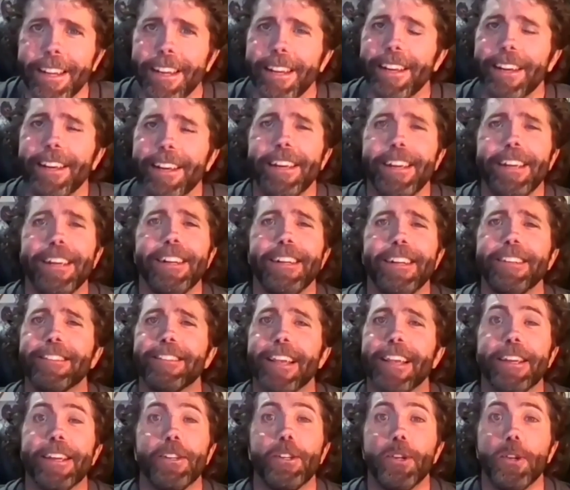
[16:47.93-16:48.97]
Yeah. It
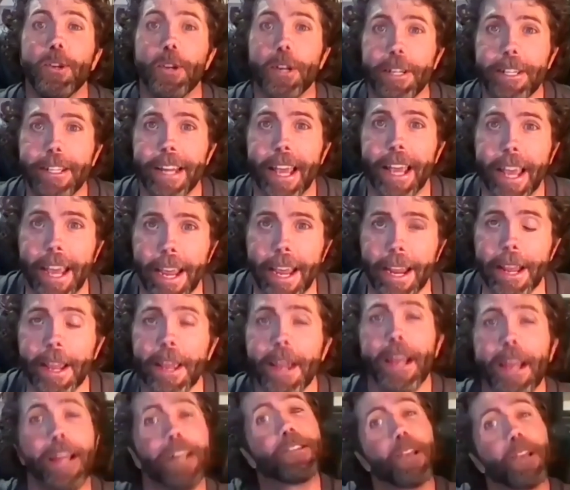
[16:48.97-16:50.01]
is a good day.
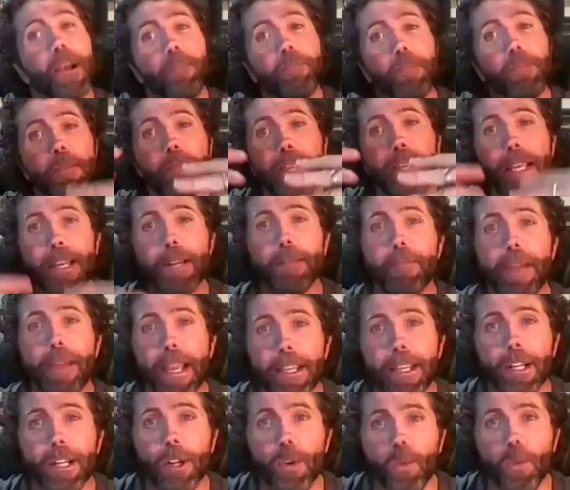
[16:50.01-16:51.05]
Yeah. It's up to me to
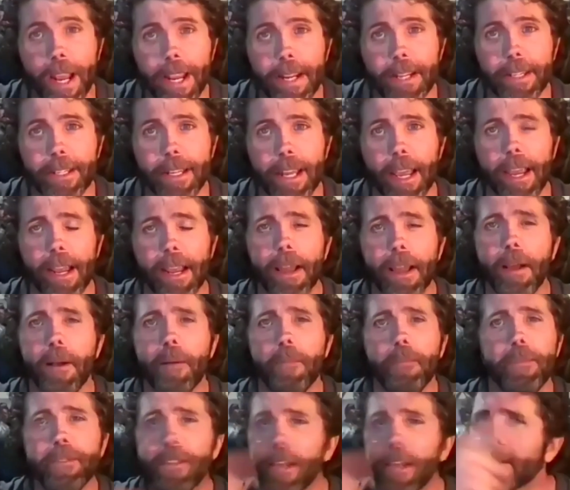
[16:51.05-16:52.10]
make it a great day.
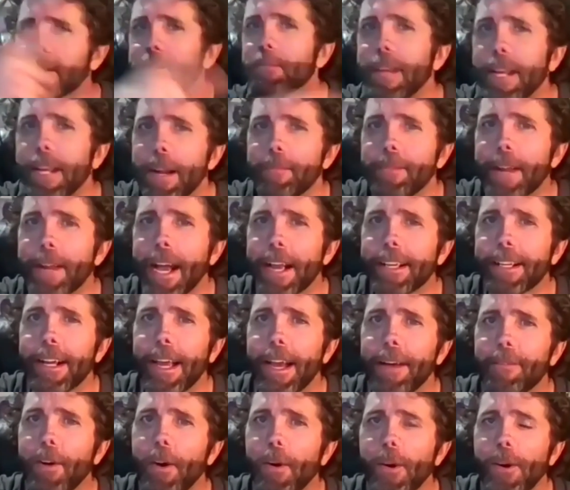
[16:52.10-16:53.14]
It doesn't mean I'm not going
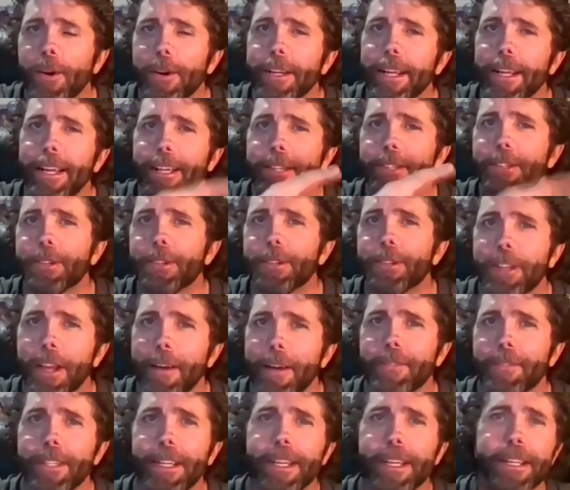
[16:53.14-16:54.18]
to have hard days or
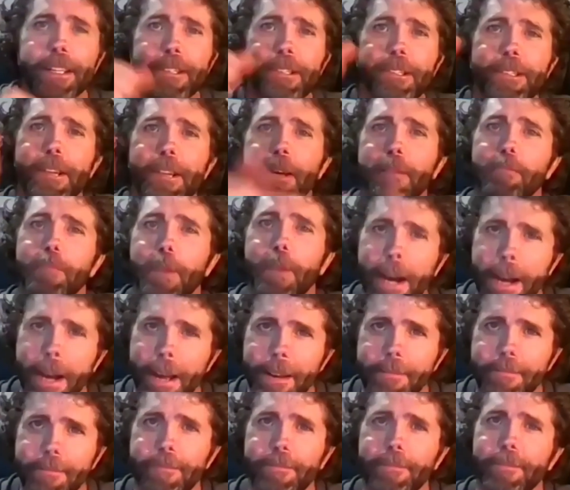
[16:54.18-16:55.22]
tough days,
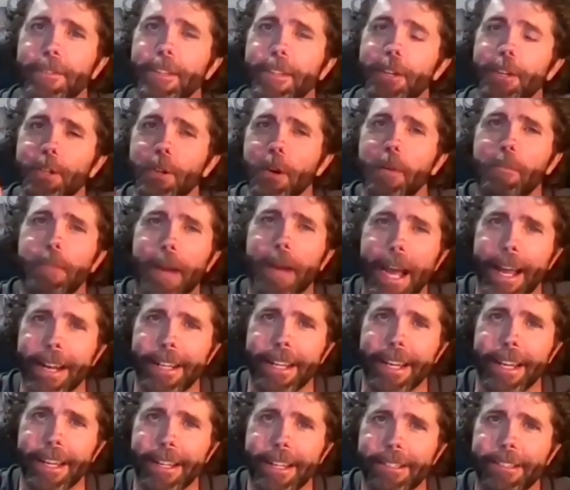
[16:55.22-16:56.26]
but there's no
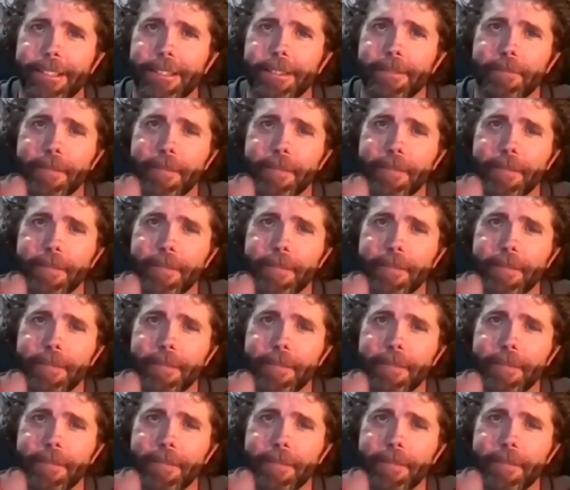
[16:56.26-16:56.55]
bad days.